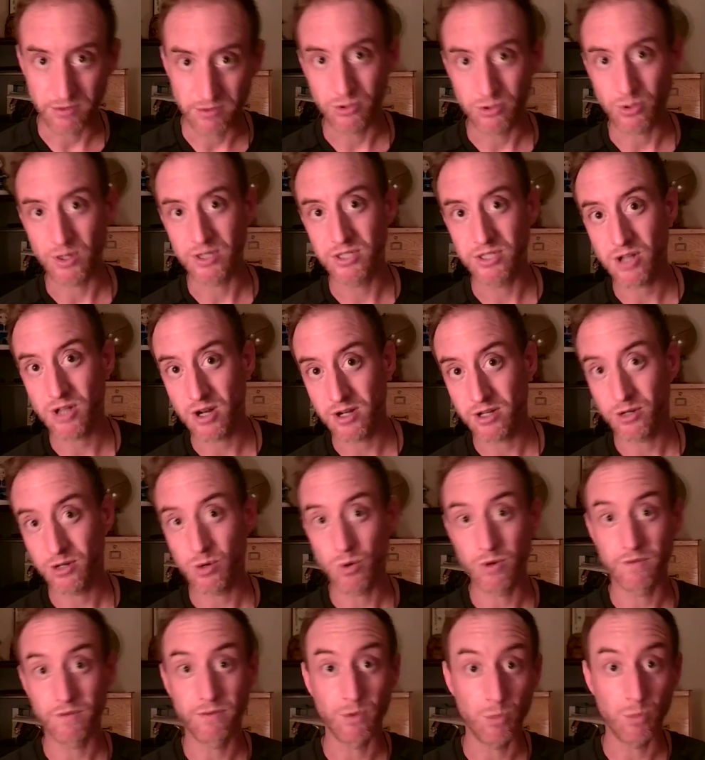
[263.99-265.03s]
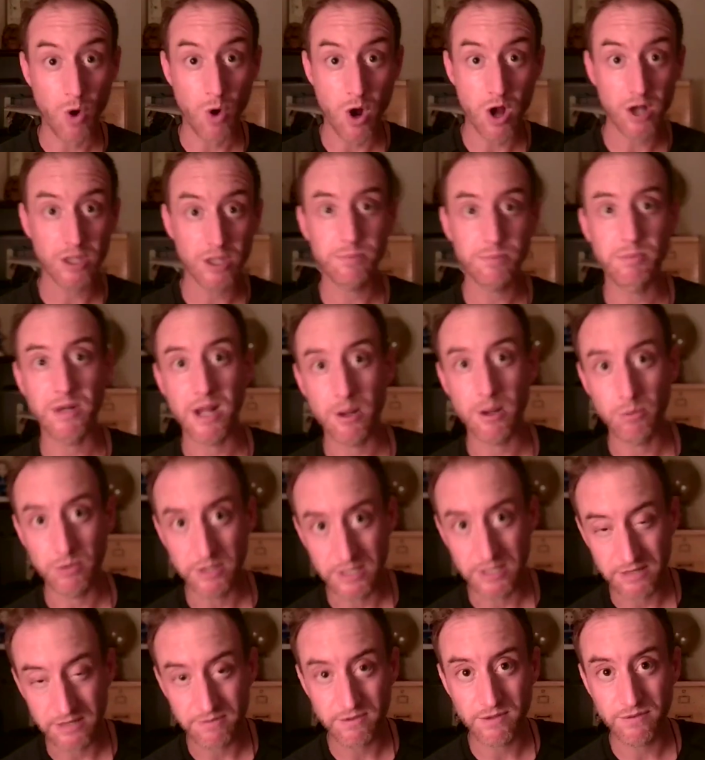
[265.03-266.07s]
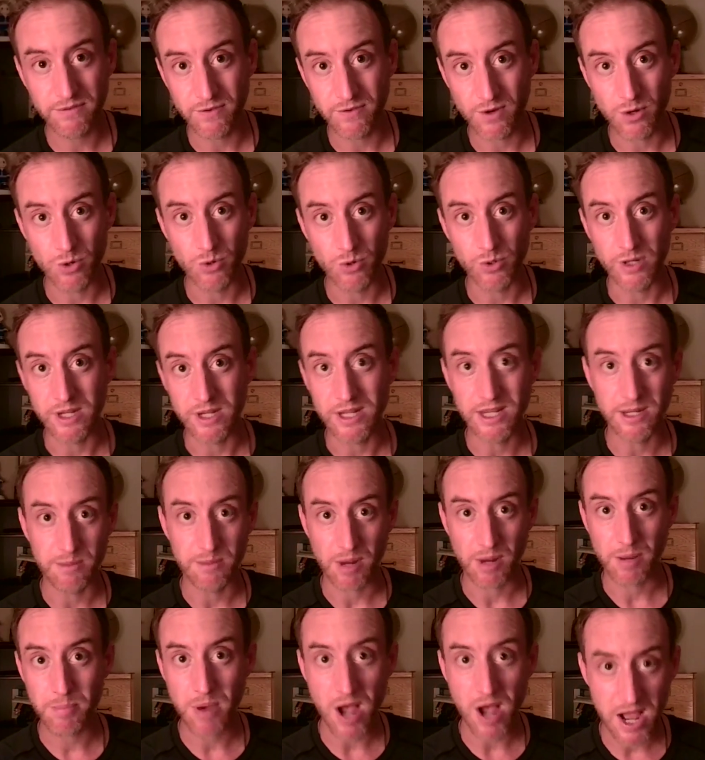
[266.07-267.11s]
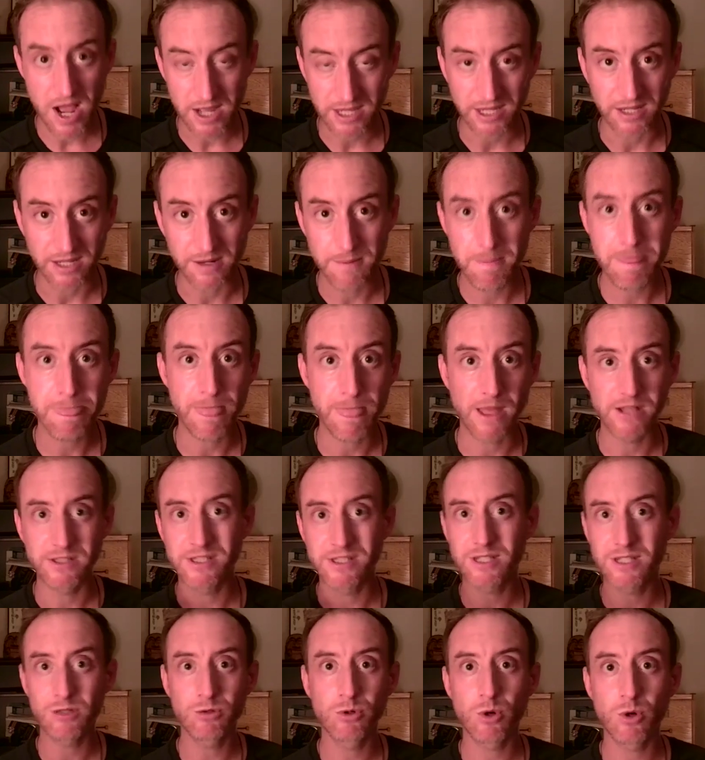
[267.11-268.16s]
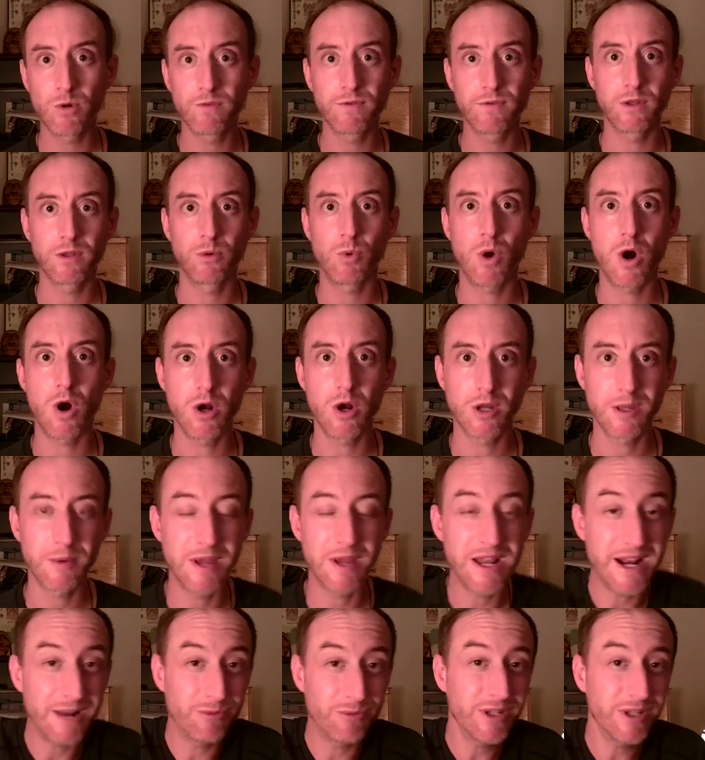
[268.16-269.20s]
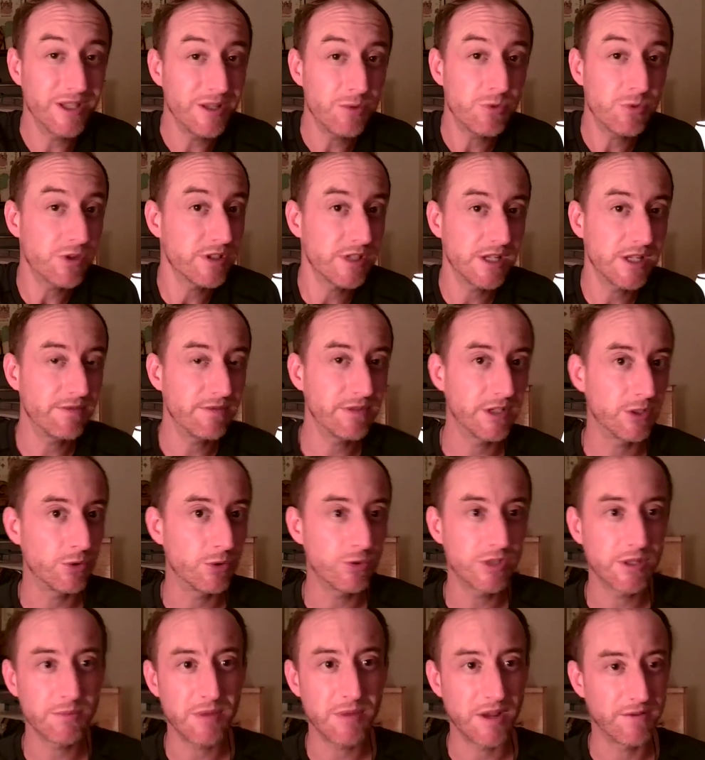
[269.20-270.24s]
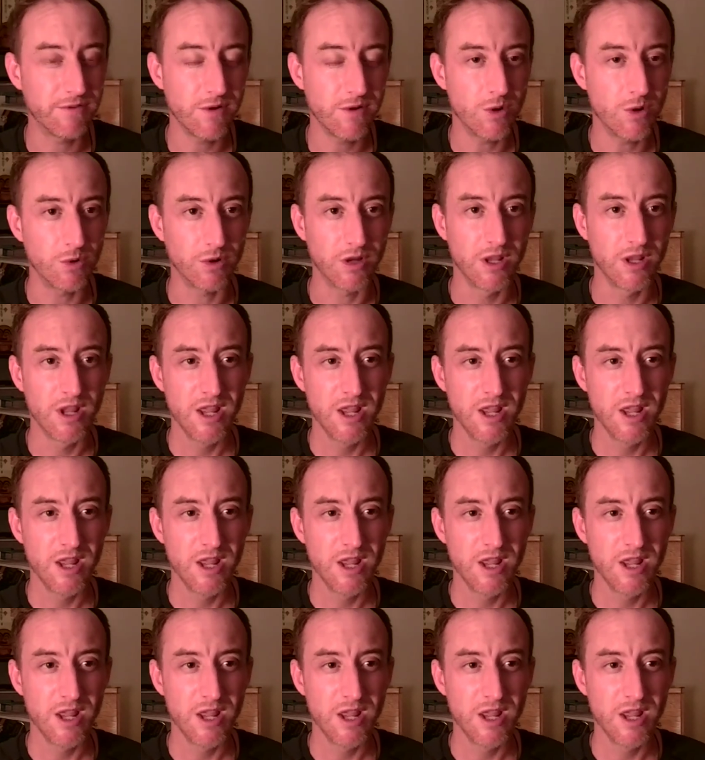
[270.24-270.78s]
So I started going for walks, but I would leave the phone in my pocket and still go for the walk, and I really wasn't even using my phone.